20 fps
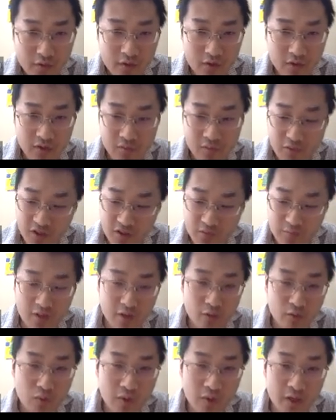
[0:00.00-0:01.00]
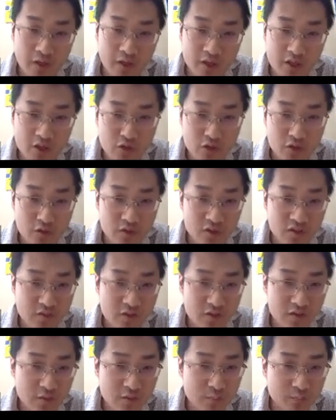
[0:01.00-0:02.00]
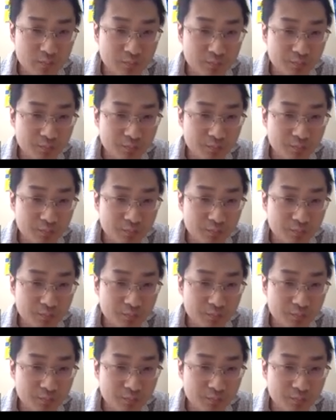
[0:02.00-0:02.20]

So let me explain why I introduced this.